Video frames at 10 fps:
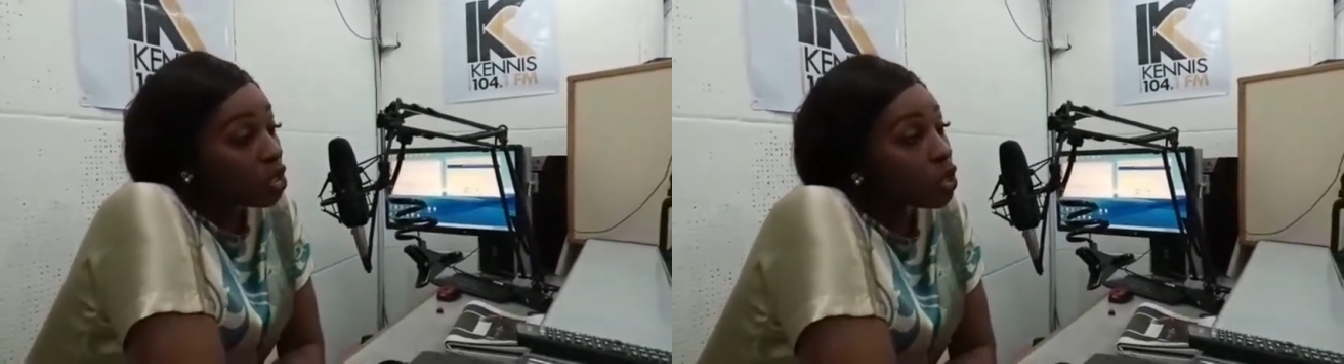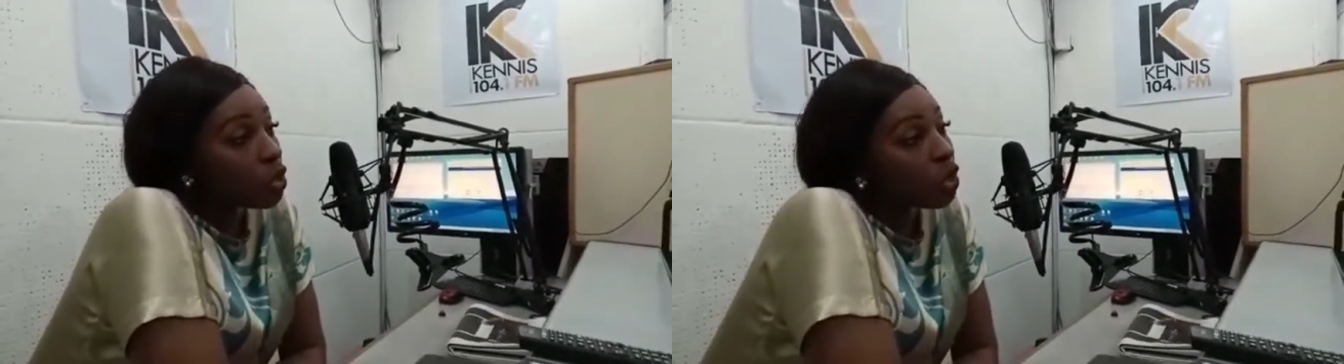
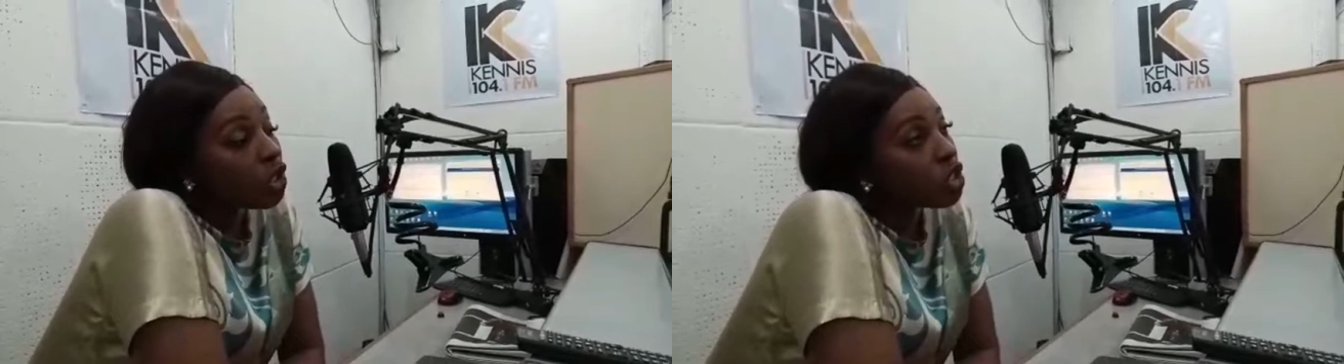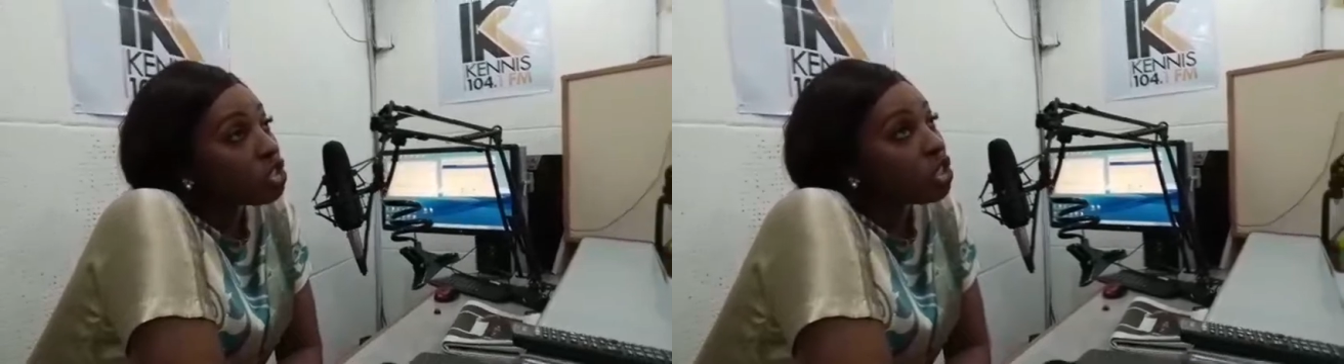So you're
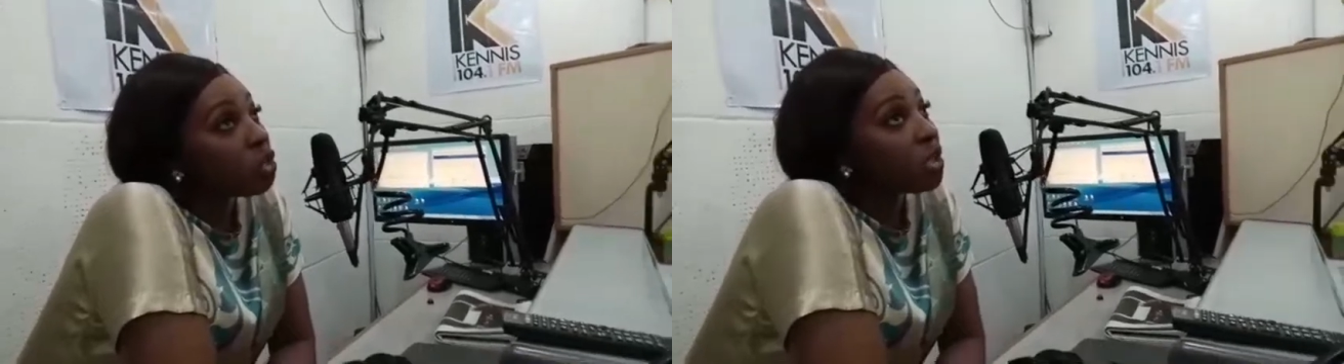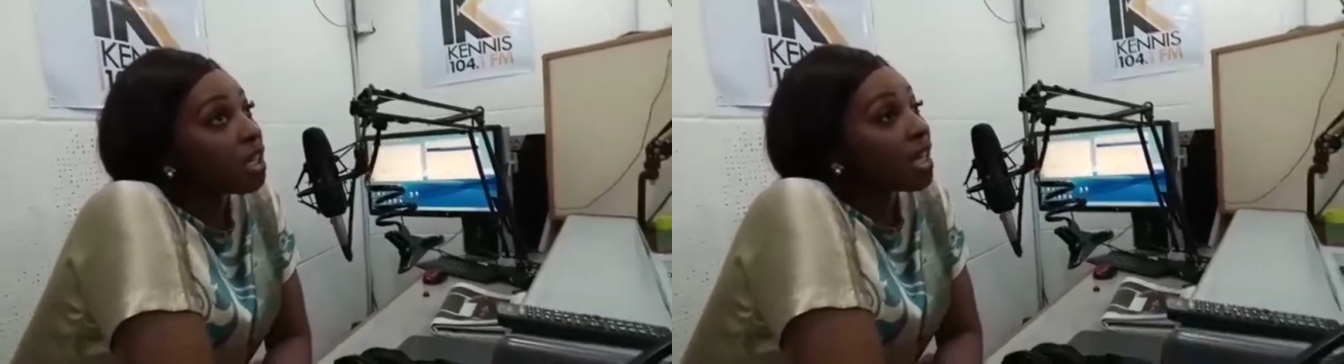literally
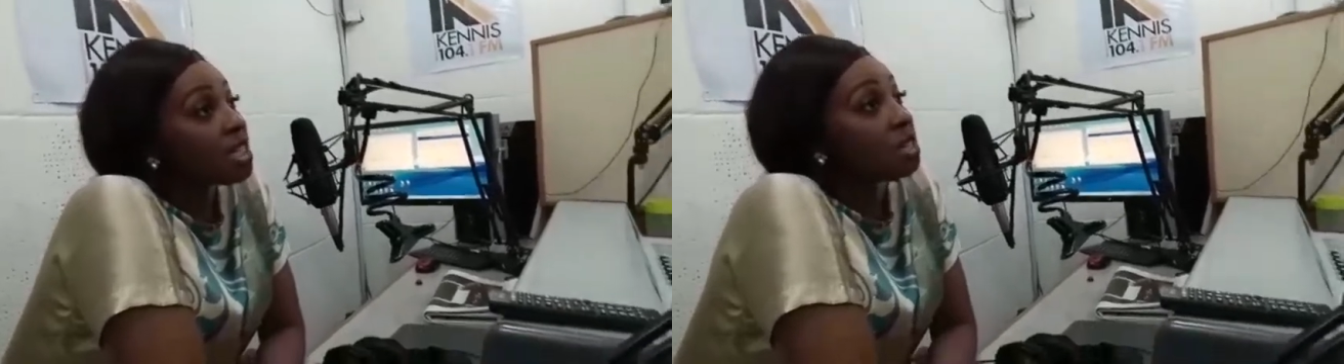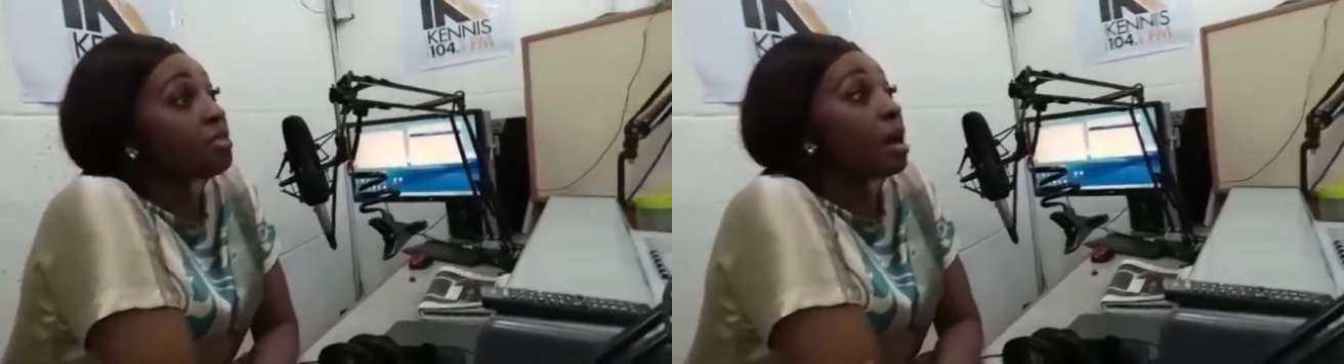looking
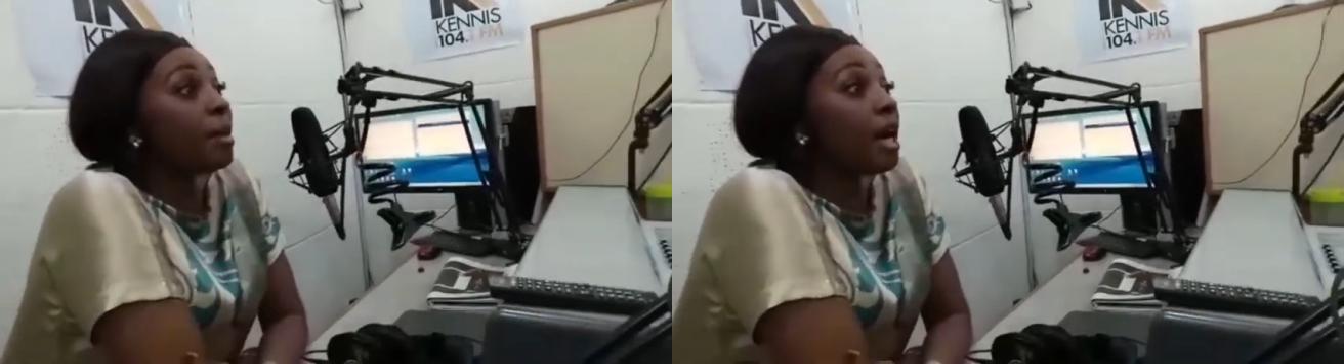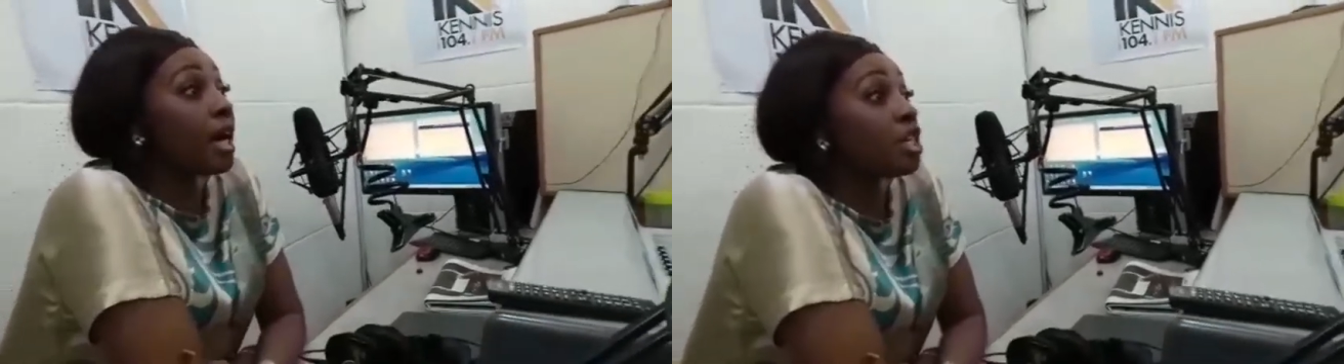at a
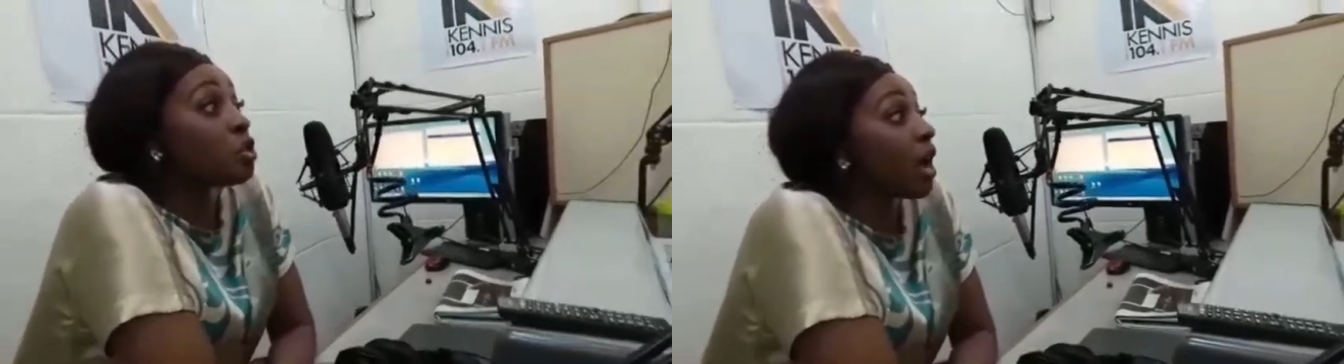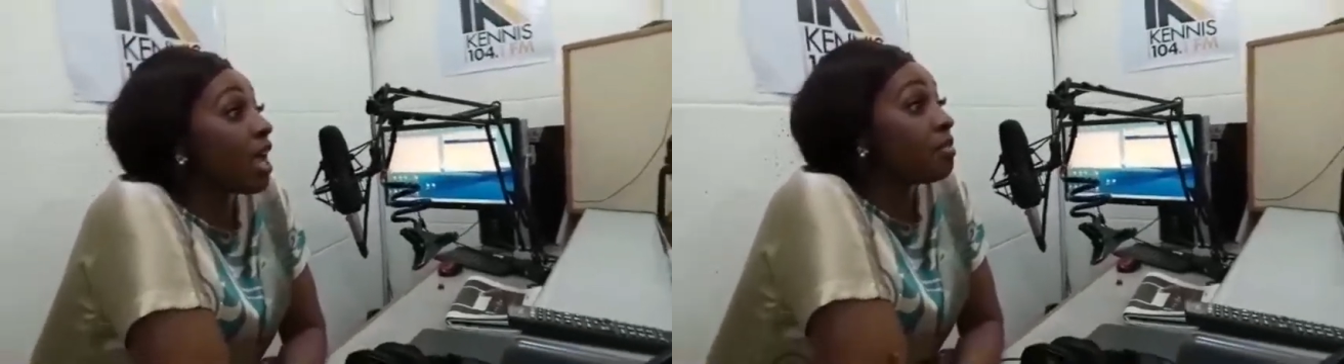farmer,
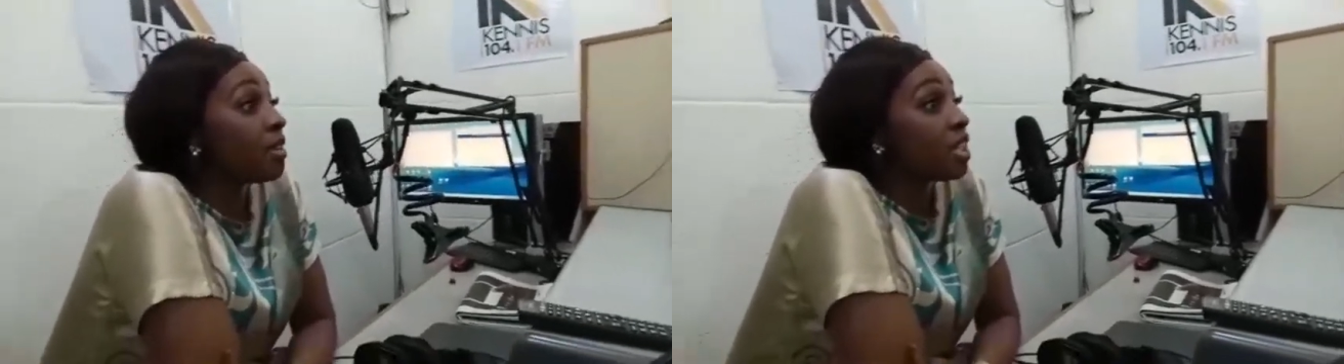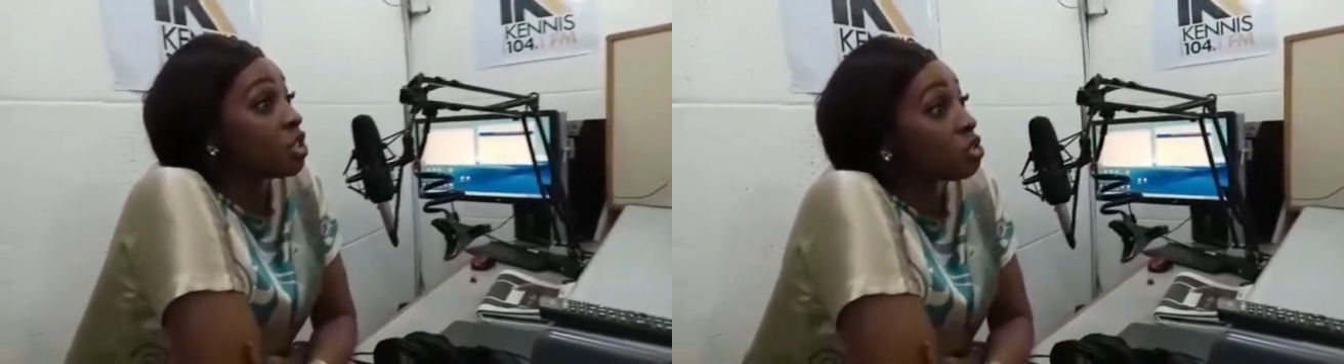his
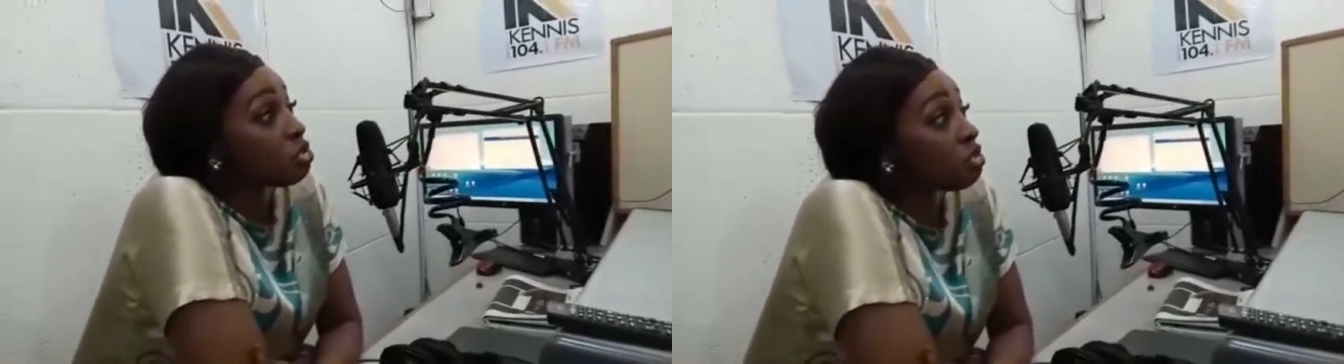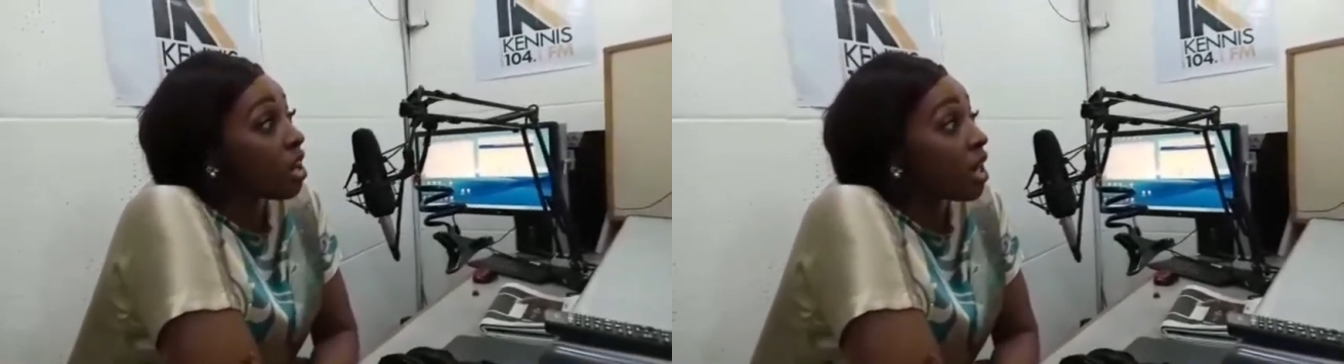wife, and his
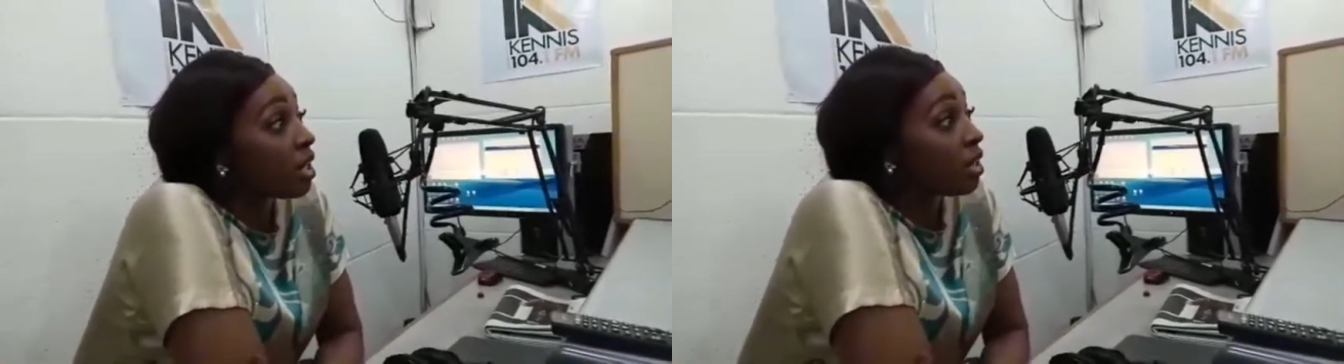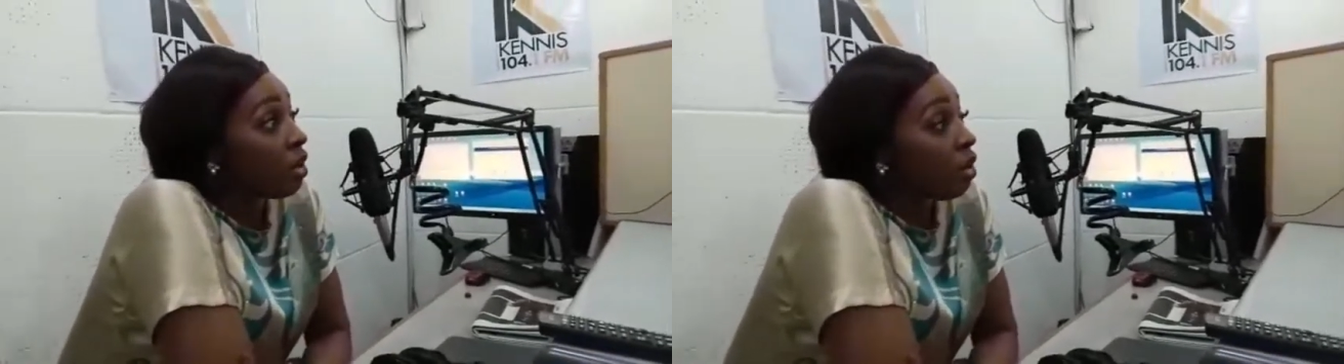
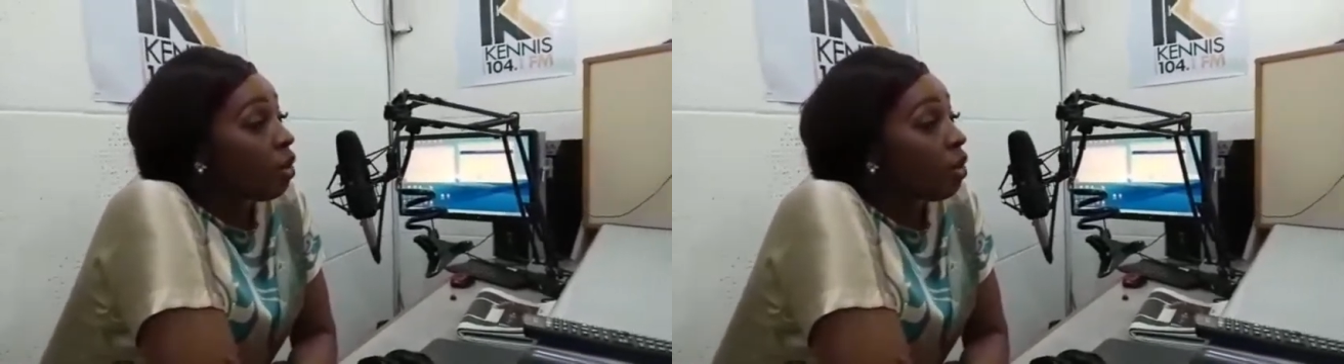children,